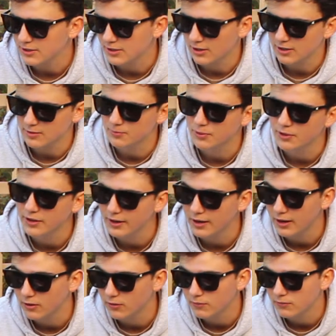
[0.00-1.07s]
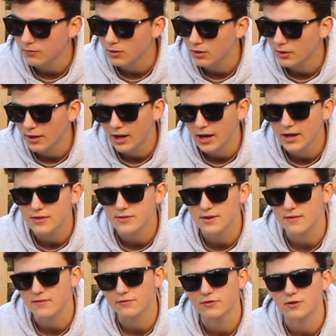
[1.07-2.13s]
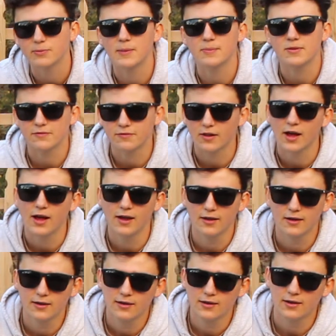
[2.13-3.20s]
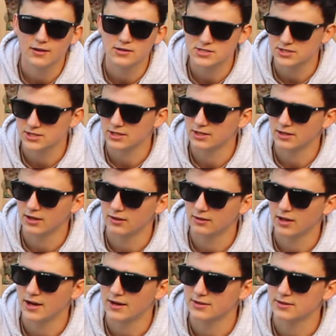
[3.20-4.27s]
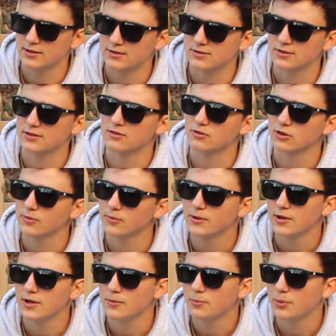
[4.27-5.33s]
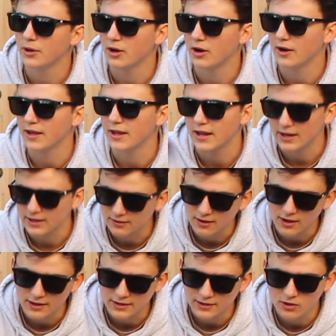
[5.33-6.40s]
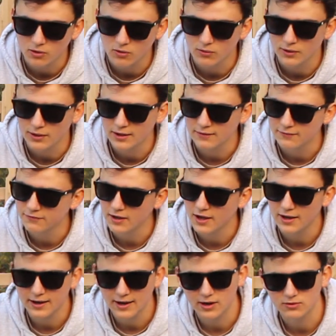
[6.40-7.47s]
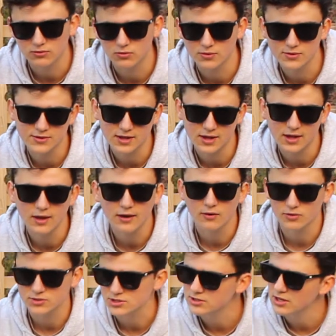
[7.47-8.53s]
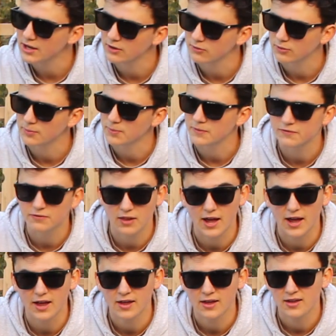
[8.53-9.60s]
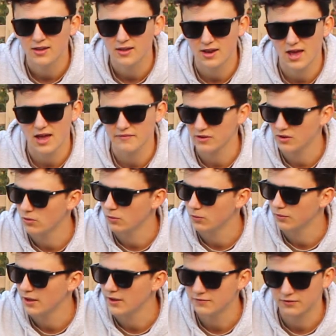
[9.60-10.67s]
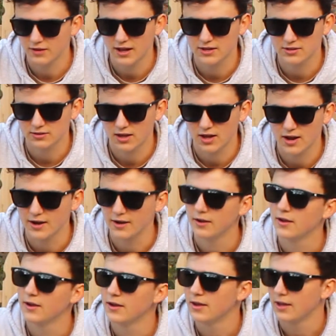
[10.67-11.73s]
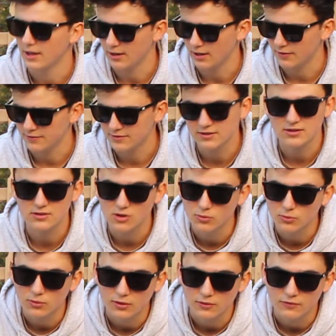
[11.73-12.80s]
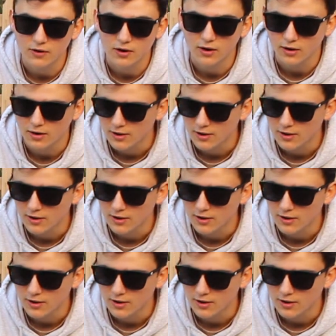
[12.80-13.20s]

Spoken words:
You know, I can put it out on a hyzer, have it flip up to flat, and just get a lot of distance, or put it on an ante line and hold it and flatten out towards the end, or just kind of rip it flat and have it hold that flat line. And these things go really far.